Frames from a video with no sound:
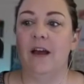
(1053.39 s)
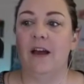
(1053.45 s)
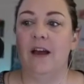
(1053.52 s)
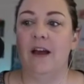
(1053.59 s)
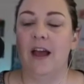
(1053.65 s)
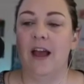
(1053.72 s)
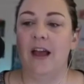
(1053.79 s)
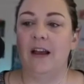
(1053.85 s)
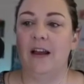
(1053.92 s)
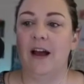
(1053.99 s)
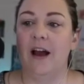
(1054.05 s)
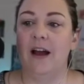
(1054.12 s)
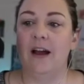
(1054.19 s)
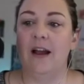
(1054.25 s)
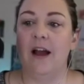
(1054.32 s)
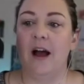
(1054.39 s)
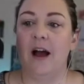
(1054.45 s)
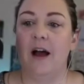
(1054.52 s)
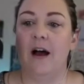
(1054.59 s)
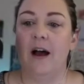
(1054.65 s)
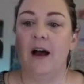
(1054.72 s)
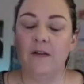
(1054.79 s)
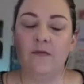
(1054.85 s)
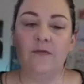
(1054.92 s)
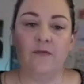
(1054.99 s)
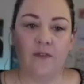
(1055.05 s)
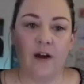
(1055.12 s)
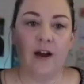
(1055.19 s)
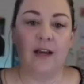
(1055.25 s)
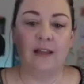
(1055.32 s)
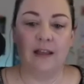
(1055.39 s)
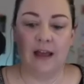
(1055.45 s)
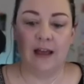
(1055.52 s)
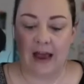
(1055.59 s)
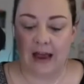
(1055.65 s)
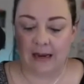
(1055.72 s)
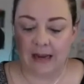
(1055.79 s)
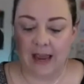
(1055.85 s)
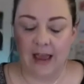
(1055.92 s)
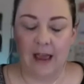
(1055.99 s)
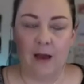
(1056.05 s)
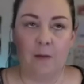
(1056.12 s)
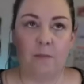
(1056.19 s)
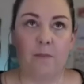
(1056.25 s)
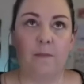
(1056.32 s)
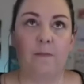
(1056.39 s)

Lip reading: I find that at camp